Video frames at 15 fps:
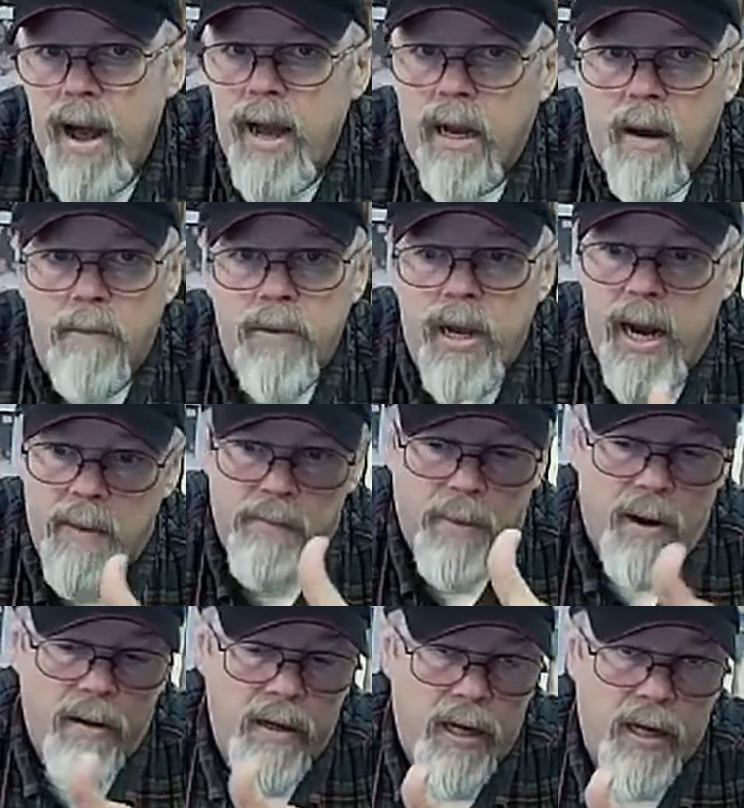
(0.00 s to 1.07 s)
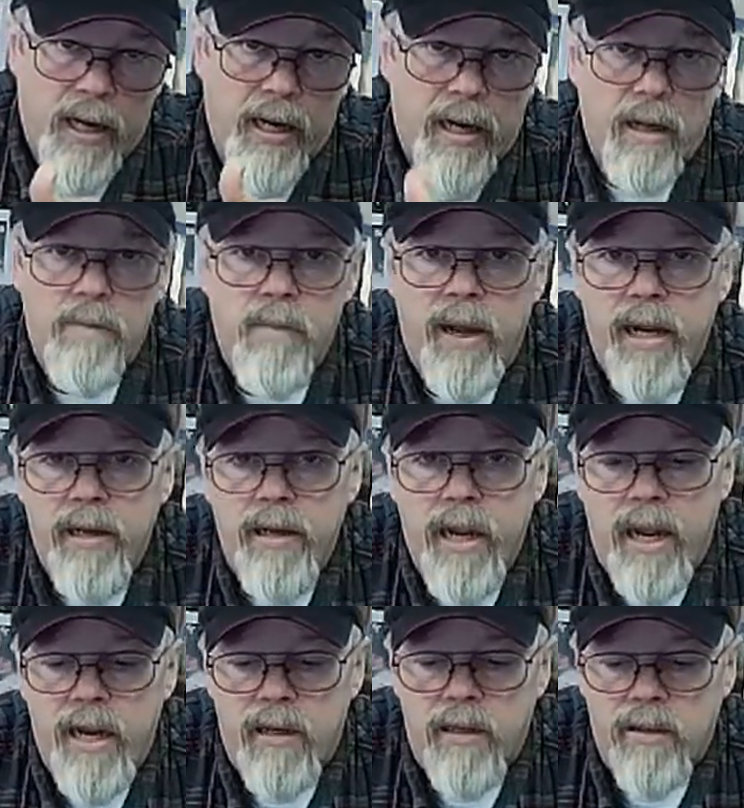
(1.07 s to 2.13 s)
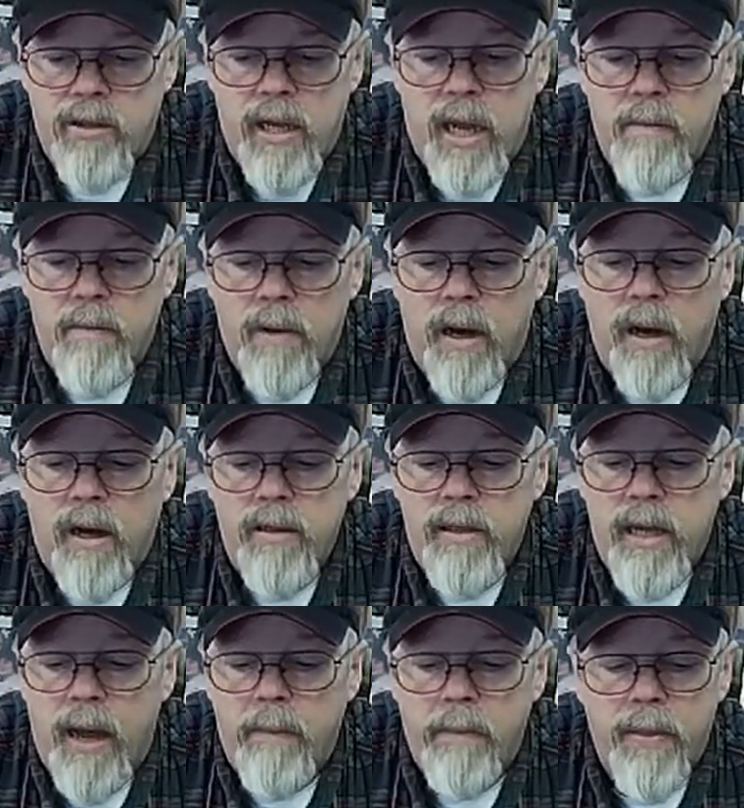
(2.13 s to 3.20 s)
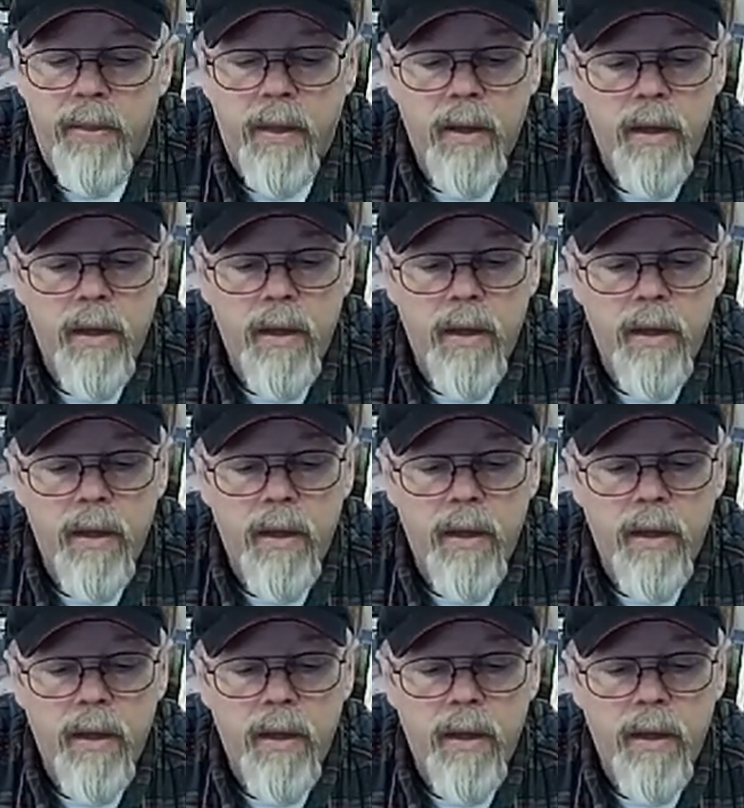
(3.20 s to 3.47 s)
back up to that button and I can maintain the same depth.